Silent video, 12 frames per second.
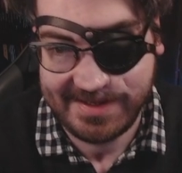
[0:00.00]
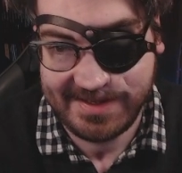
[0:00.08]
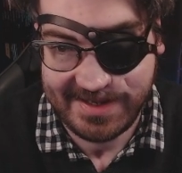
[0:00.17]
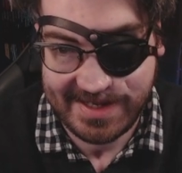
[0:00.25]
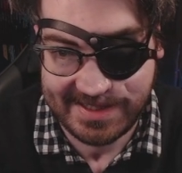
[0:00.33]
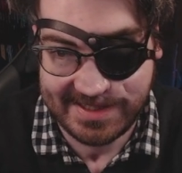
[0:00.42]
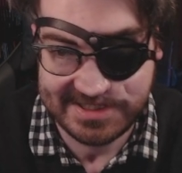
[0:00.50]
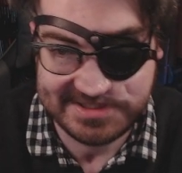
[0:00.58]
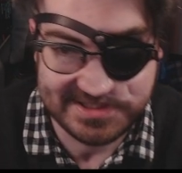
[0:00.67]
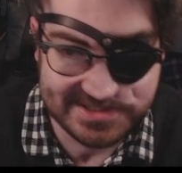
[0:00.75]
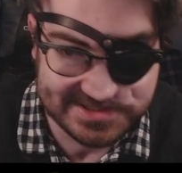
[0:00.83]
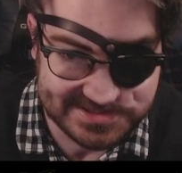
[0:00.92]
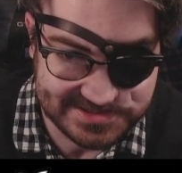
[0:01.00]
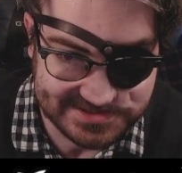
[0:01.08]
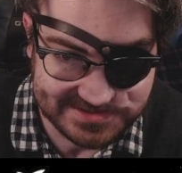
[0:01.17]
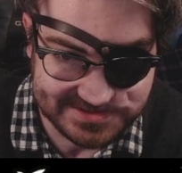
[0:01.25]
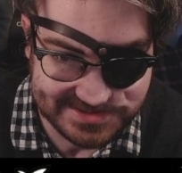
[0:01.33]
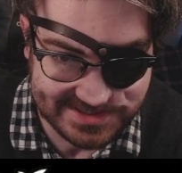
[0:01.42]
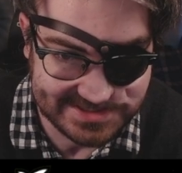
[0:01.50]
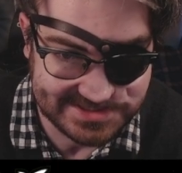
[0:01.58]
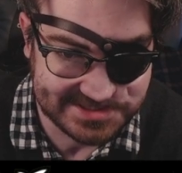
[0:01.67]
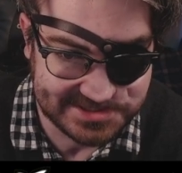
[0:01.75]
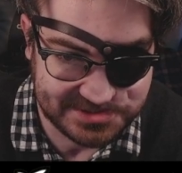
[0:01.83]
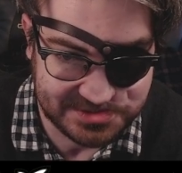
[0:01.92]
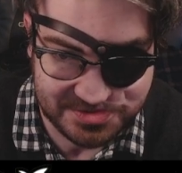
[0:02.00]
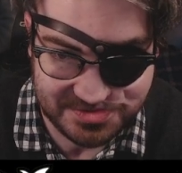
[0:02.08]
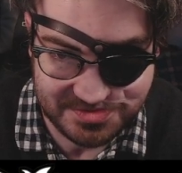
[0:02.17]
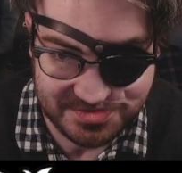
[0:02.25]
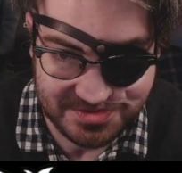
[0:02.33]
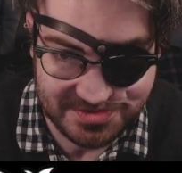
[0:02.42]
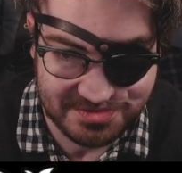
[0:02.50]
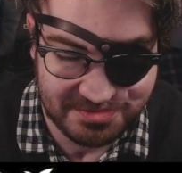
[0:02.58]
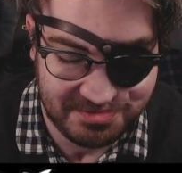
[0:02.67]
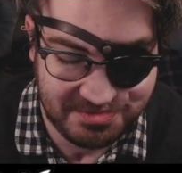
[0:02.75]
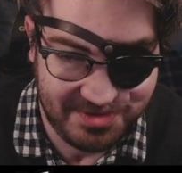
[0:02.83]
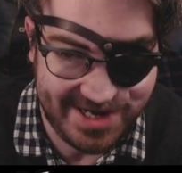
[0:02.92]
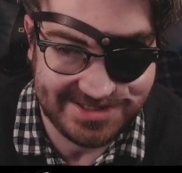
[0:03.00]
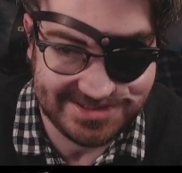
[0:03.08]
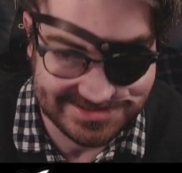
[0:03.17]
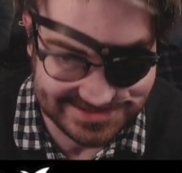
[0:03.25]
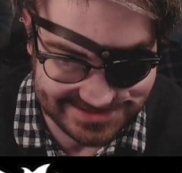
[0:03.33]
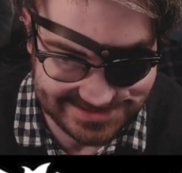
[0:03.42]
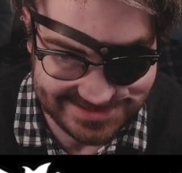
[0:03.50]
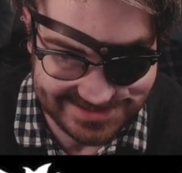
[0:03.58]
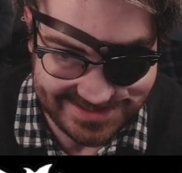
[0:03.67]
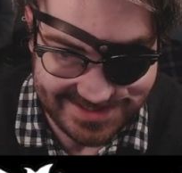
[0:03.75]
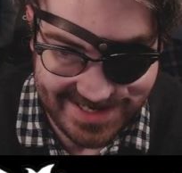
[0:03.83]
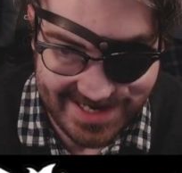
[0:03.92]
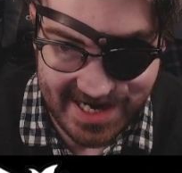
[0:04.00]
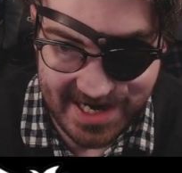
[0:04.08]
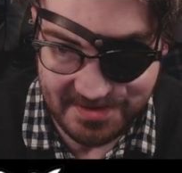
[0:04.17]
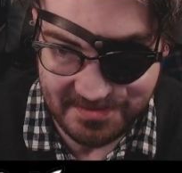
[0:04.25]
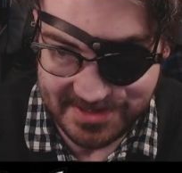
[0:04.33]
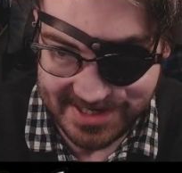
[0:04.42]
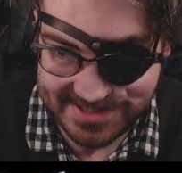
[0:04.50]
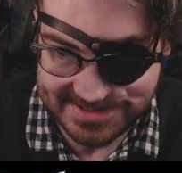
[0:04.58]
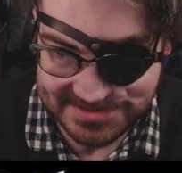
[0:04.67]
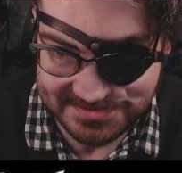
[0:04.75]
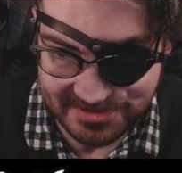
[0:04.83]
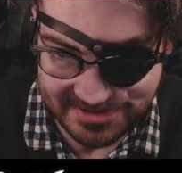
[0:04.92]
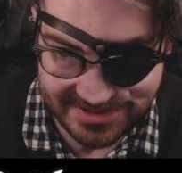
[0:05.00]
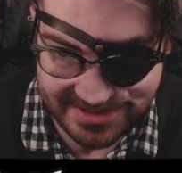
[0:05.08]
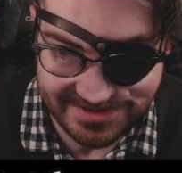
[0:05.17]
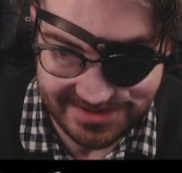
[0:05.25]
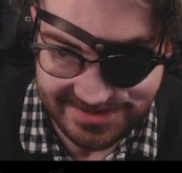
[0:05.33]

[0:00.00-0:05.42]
This is crazy how we got this working.